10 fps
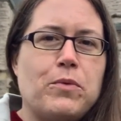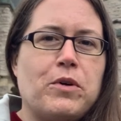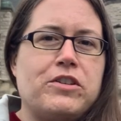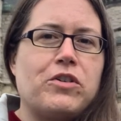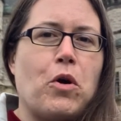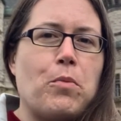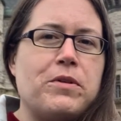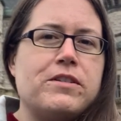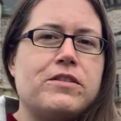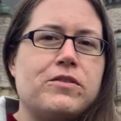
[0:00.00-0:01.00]
which
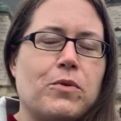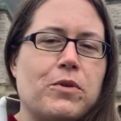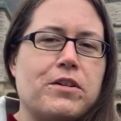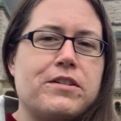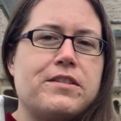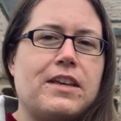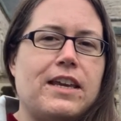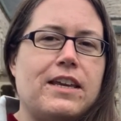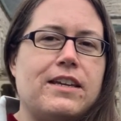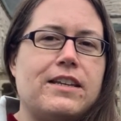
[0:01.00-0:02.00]
opened its doors
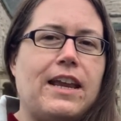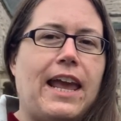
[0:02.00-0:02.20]
in